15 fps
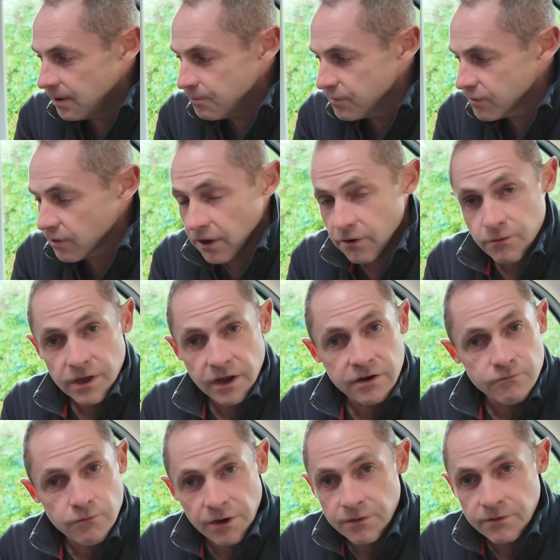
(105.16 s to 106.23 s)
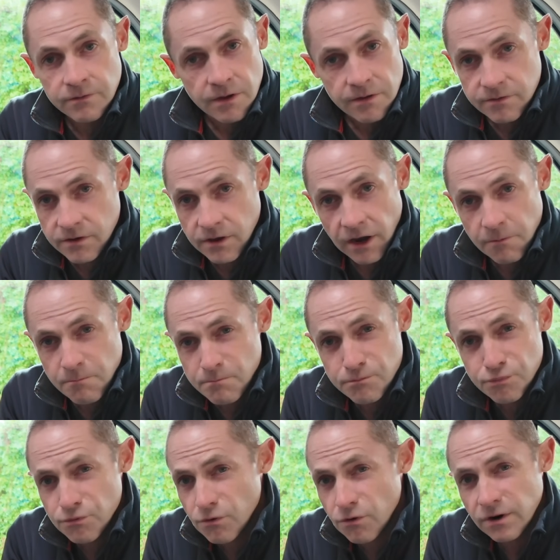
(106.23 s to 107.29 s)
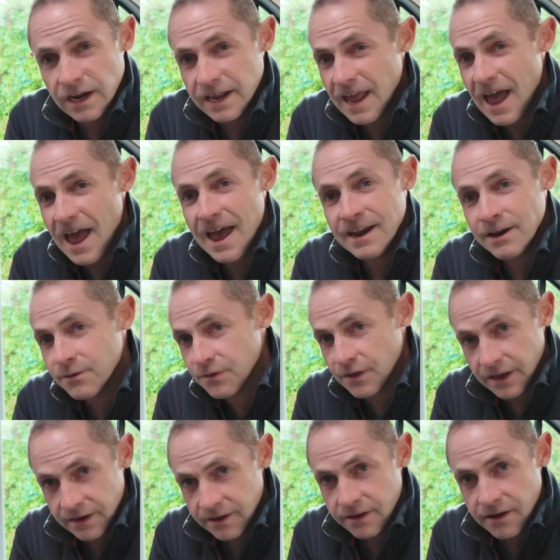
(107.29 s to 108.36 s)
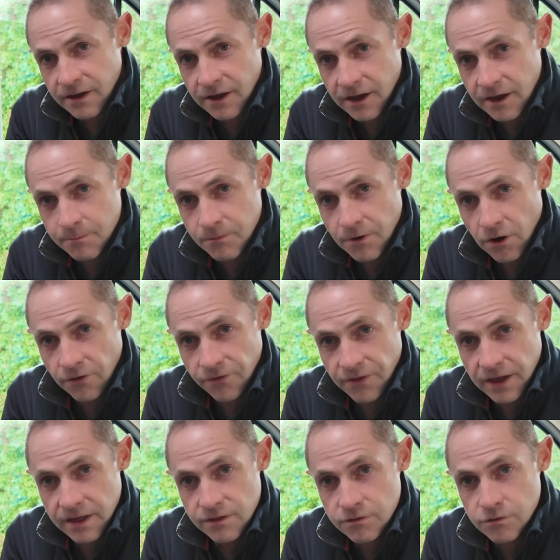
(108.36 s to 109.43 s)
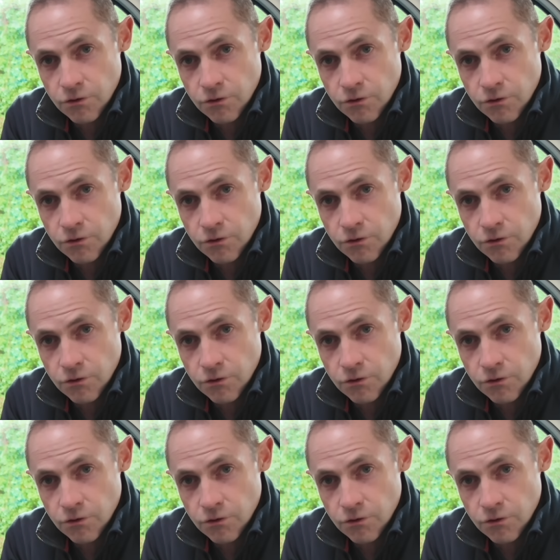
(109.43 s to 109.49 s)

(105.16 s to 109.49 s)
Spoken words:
So you can run, broadly anything on this.